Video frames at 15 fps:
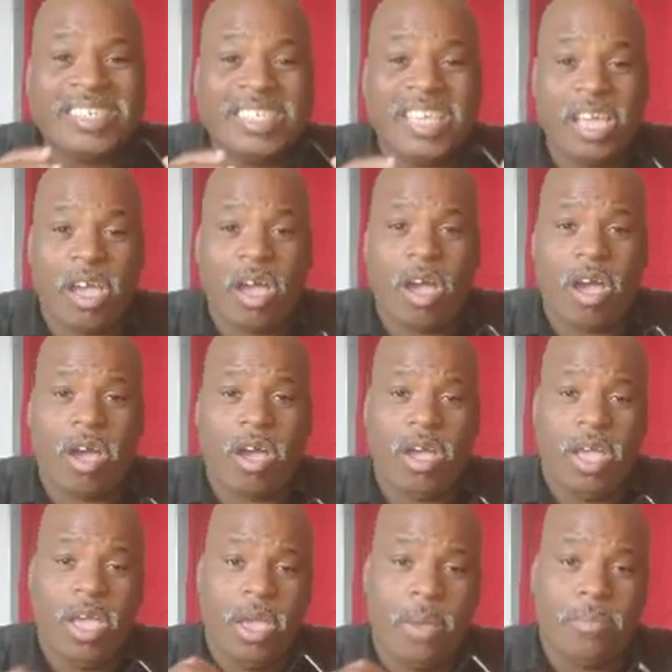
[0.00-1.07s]

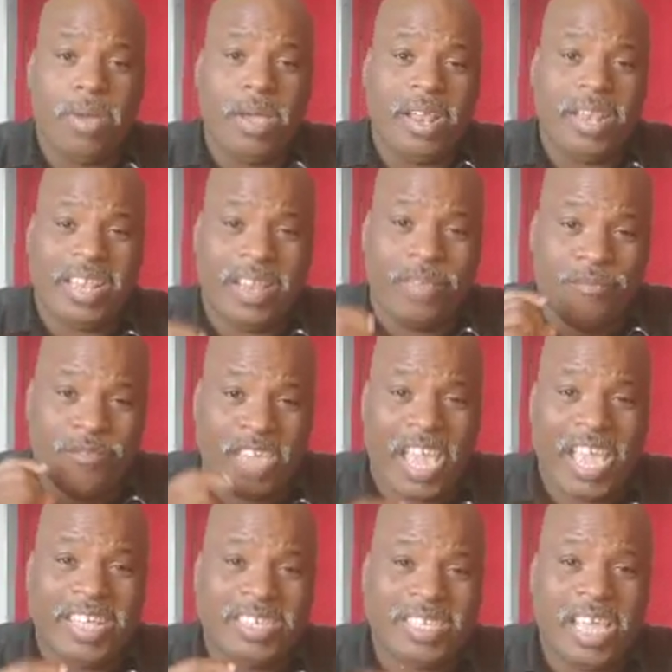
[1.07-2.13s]
HDR, man,
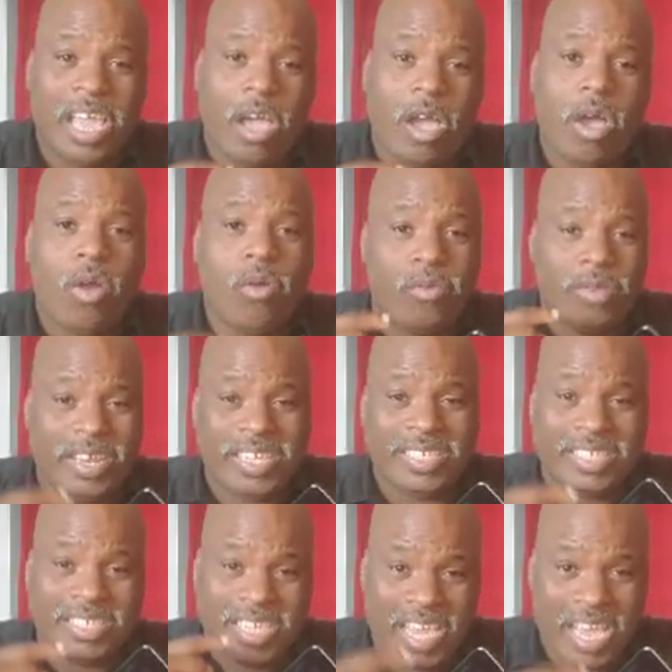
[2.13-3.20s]
the HDR on
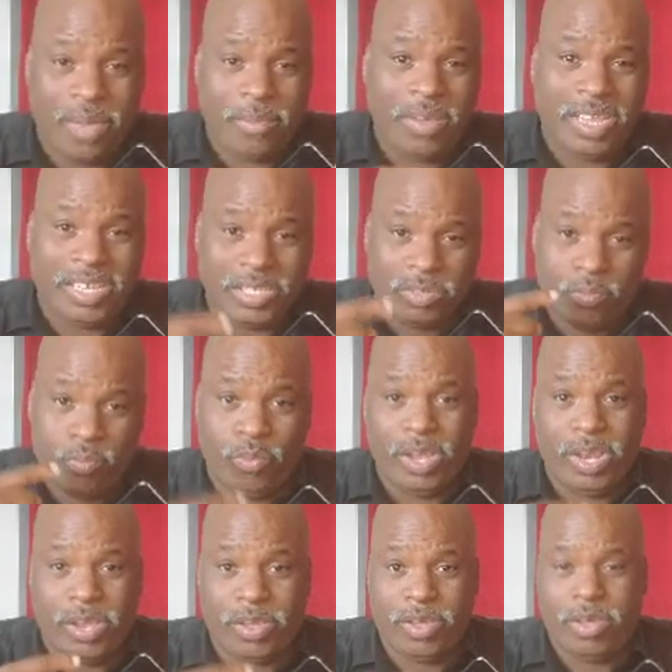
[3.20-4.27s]
this camera is
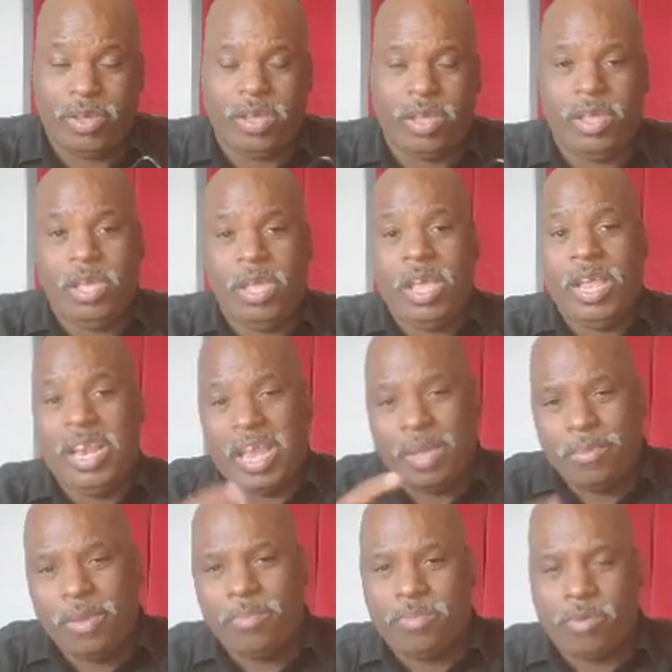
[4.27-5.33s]
really good.
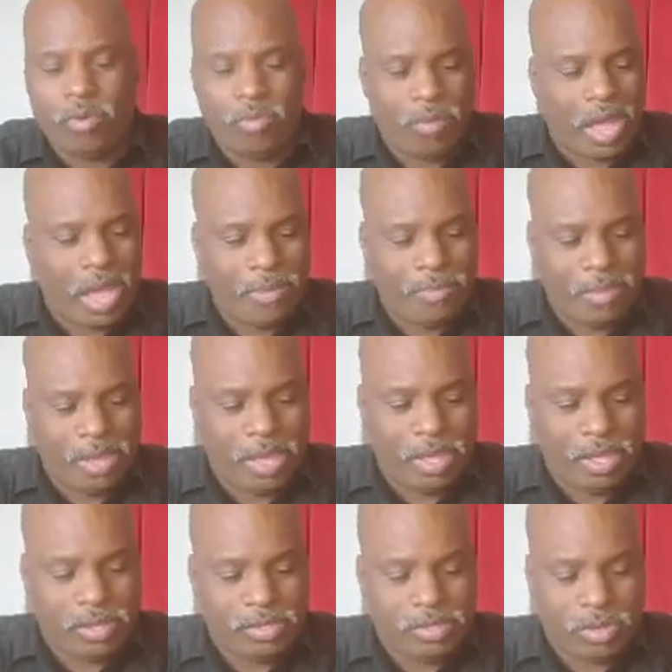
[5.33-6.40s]
Let me prove what I
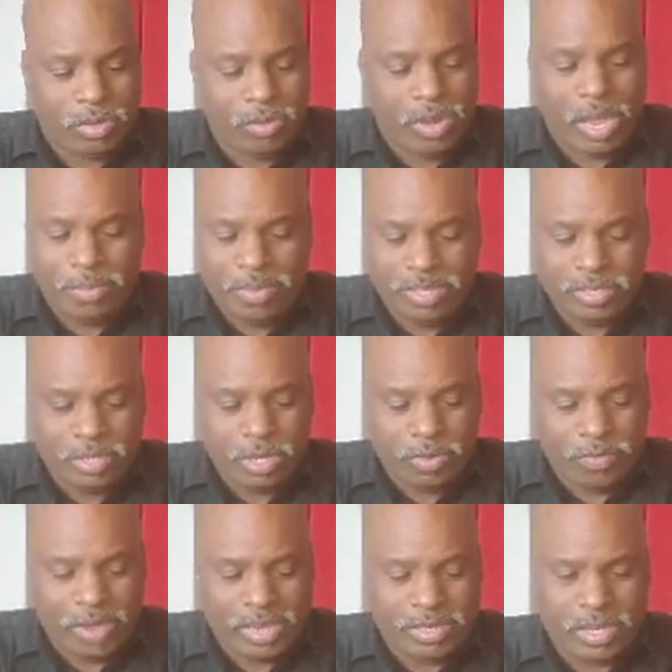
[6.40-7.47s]
mean. So let me
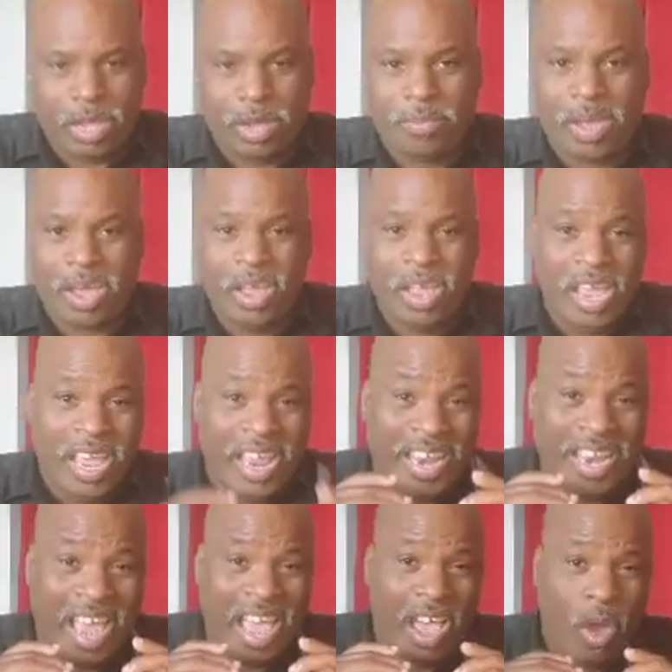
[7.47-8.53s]
show you what I'm talking about.
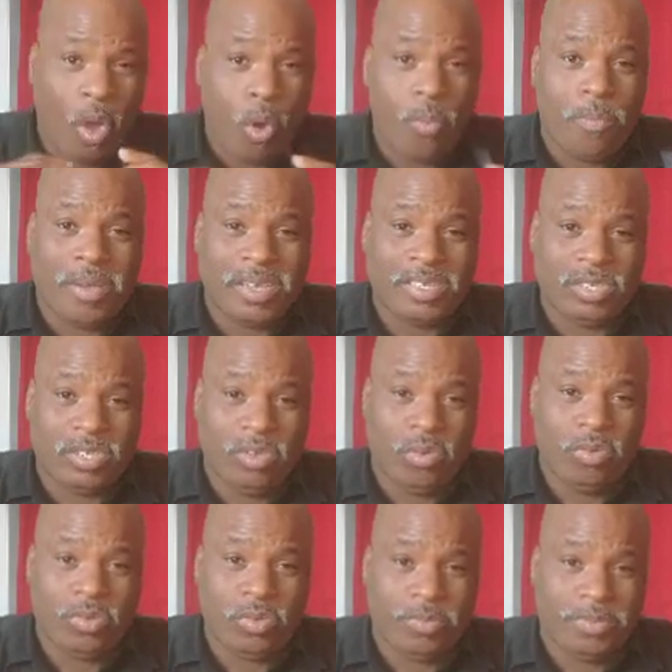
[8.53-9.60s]
Now a whole bunch of
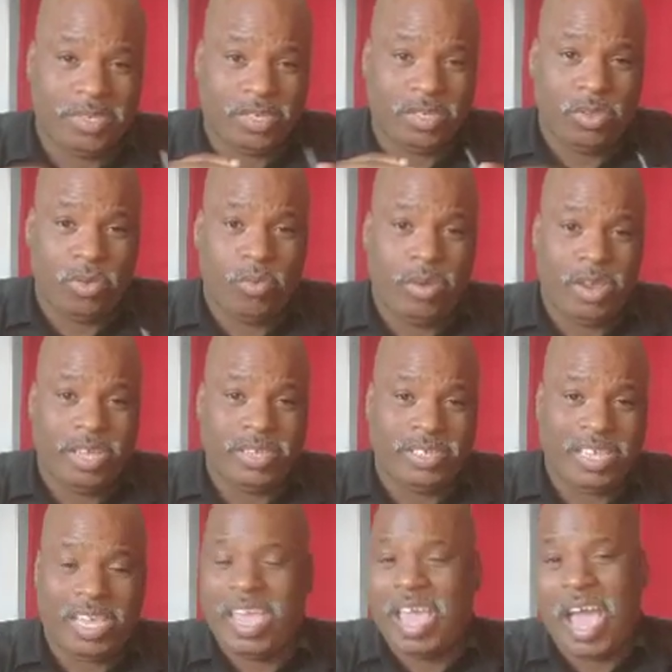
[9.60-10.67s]
YouTubers do
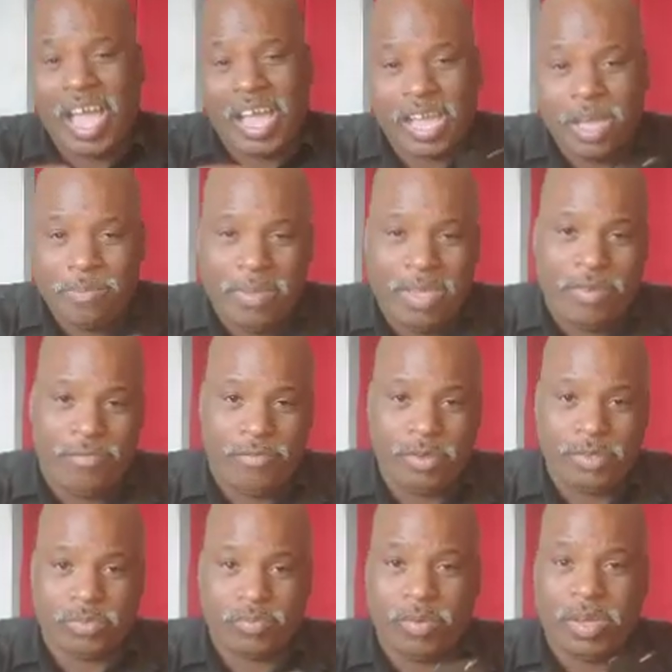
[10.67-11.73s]
this, and I could be
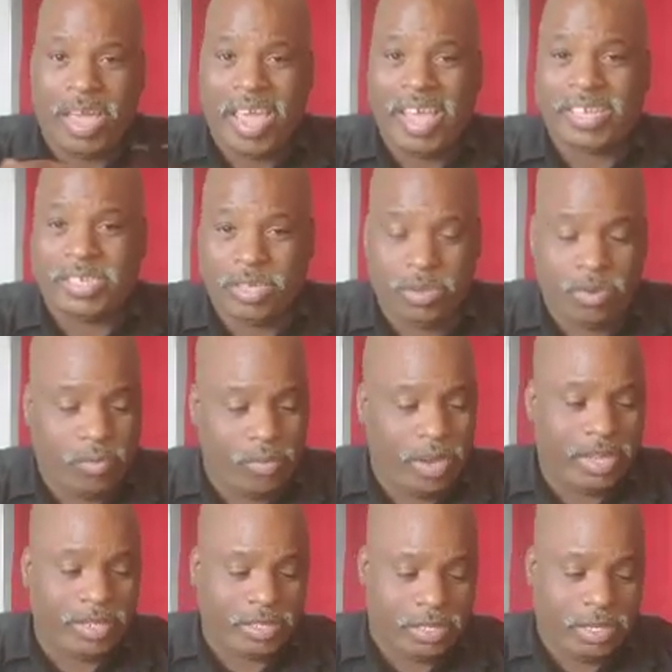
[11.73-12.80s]
the first one to
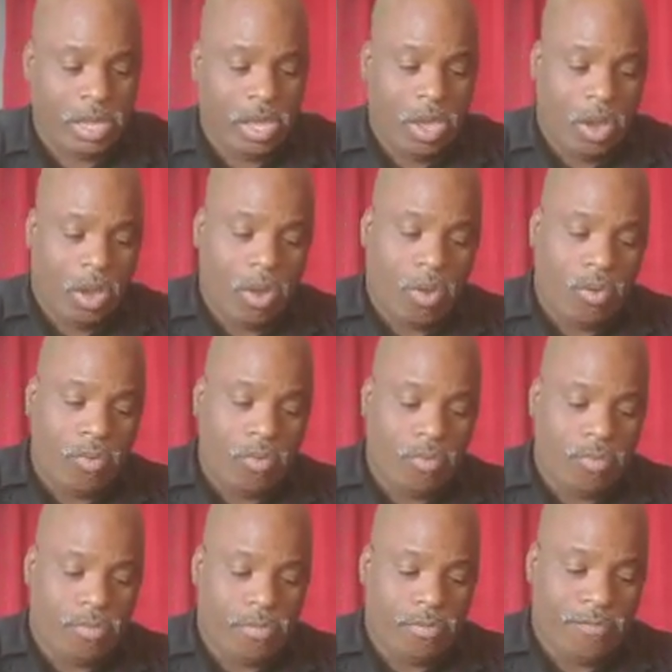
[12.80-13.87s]
do this
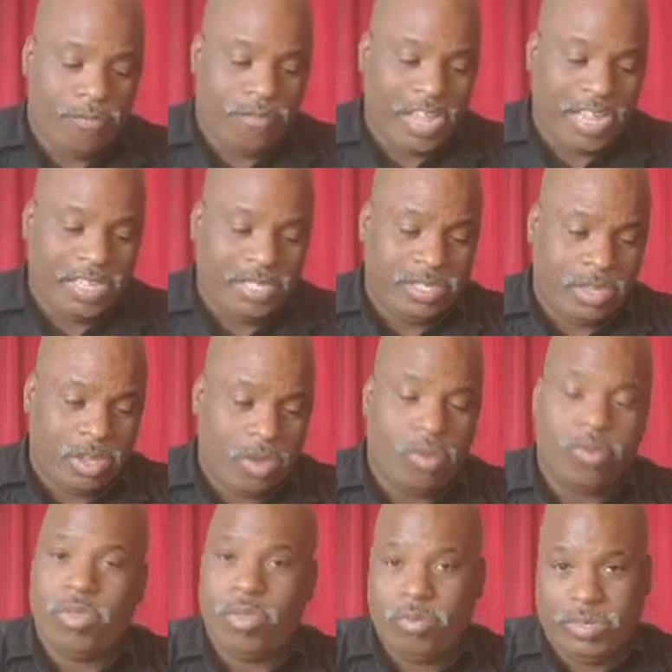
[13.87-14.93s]
on
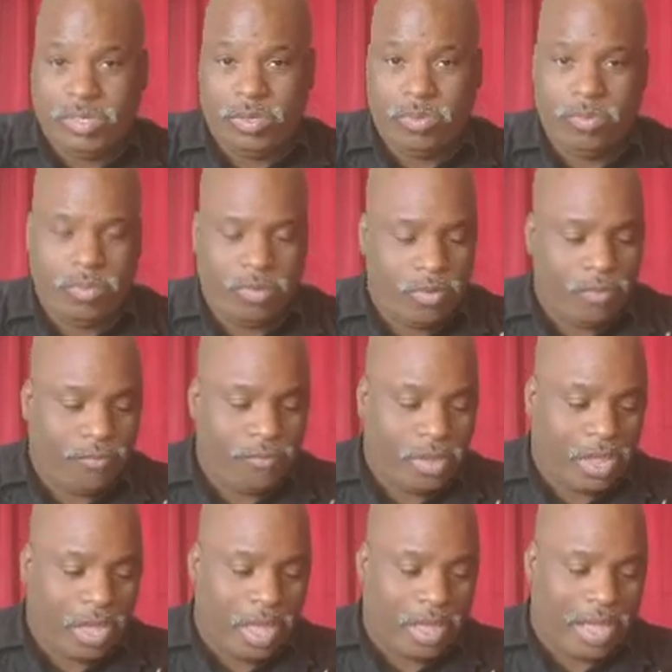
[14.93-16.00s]
YouTube
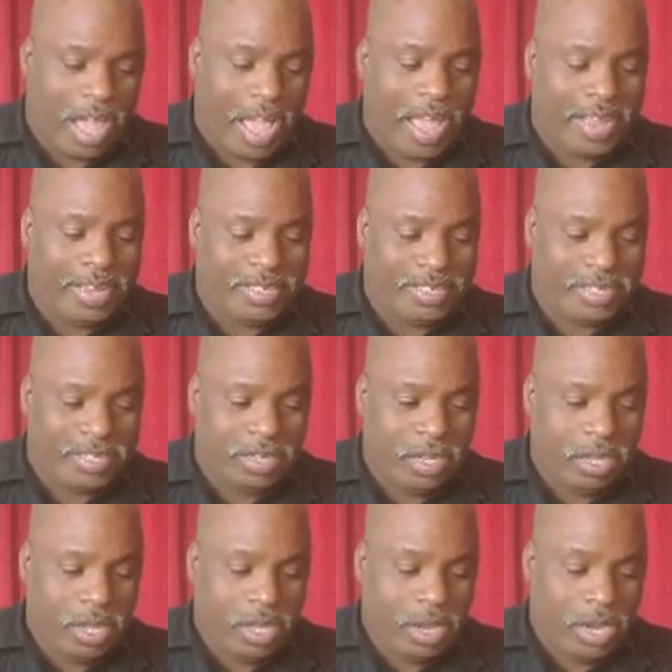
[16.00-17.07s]
for y'all guys.
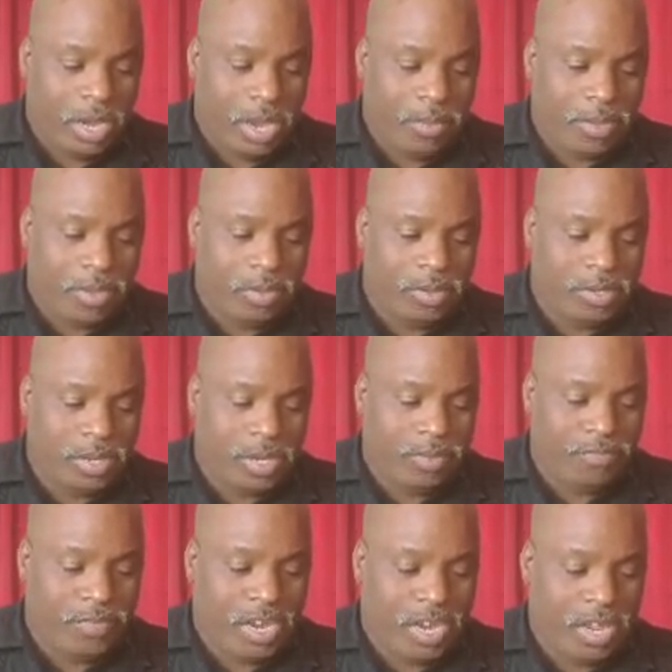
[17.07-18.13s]
Let me go
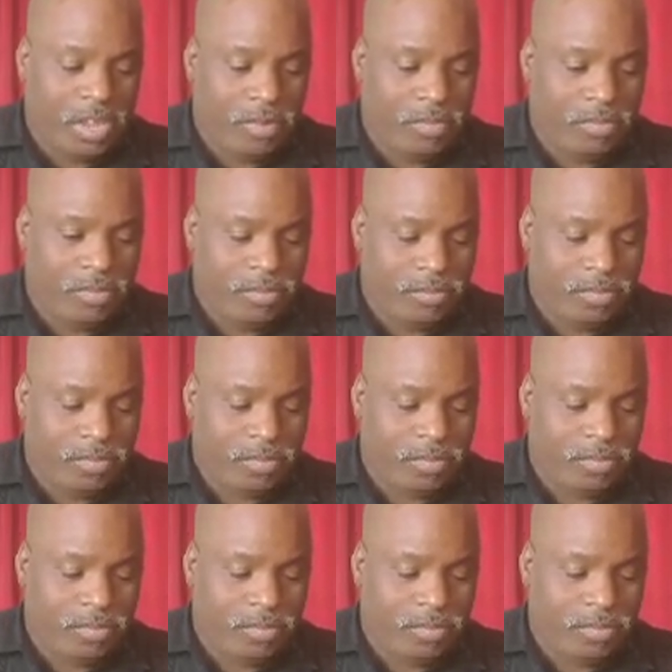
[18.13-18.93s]
to the video.